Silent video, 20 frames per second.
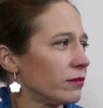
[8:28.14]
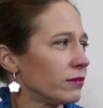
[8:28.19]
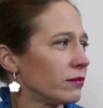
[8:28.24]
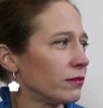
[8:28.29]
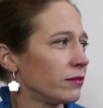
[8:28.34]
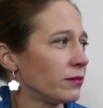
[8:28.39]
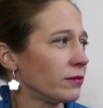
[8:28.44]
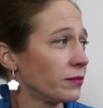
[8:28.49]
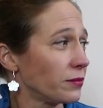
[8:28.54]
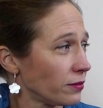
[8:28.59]

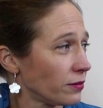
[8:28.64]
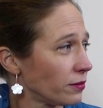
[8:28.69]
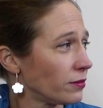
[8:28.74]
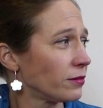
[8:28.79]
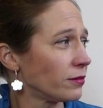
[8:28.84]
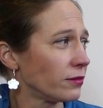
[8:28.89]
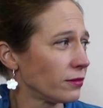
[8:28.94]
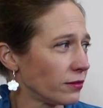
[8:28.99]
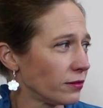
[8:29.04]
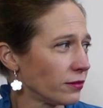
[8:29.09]

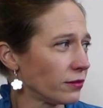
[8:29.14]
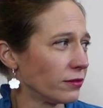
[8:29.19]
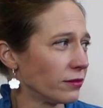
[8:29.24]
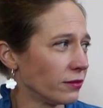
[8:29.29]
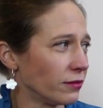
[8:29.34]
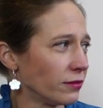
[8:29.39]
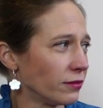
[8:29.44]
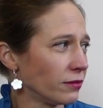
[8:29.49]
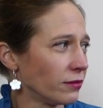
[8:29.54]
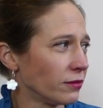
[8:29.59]

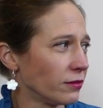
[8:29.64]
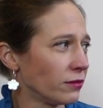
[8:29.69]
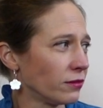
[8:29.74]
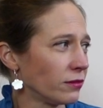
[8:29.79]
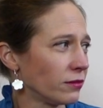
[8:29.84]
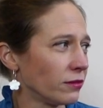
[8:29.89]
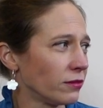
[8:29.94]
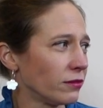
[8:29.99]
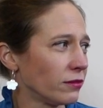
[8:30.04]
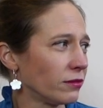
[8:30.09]

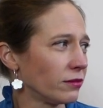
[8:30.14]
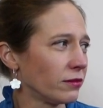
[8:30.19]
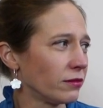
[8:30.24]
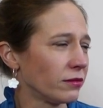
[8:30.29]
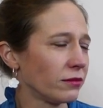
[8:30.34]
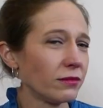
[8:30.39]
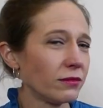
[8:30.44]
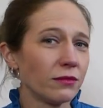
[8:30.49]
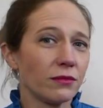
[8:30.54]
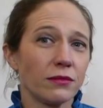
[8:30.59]

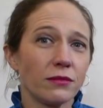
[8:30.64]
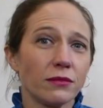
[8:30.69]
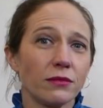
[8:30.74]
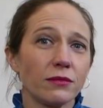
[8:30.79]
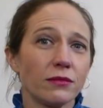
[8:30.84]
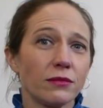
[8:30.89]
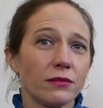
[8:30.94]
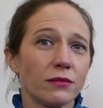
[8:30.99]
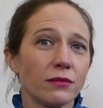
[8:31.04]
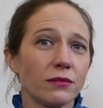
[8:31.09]

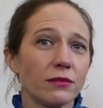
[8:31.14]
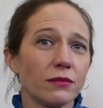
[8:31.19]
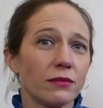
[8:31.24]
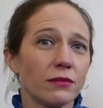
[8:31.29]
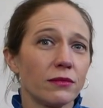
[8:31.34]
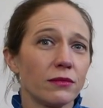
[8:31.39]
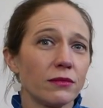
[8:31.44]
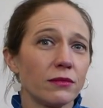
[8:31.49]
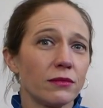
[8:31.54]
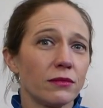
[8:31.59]

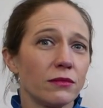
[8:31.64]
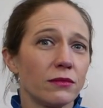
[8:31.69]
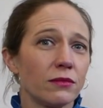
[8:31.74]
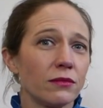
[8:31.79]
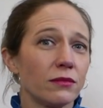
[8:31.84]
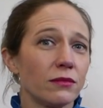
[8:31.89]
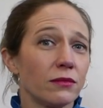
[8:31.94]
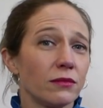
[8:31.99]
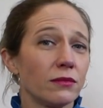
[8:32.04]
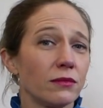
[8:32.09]

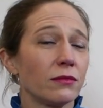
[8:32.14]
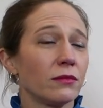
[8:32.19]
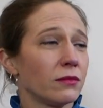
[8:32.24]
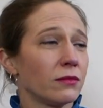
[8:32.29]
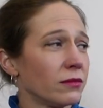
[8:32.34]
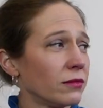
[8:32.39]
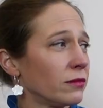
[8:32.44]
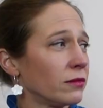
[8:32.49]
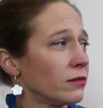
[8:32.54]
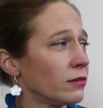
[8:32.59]

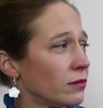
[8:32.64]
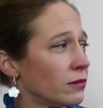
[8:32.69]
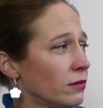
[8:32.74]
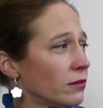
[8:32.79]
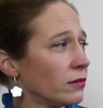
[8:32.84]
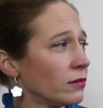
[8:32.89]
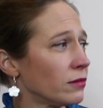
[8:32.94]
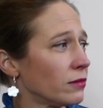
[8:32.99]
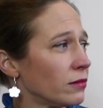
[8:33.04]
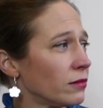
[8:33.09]

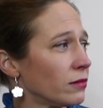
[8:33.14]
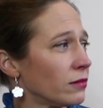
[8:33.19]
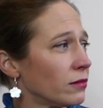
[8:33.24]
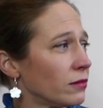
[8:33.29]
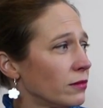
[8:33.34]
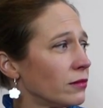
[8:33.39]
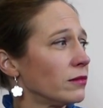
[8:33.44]
No words are spoken by the person on screen.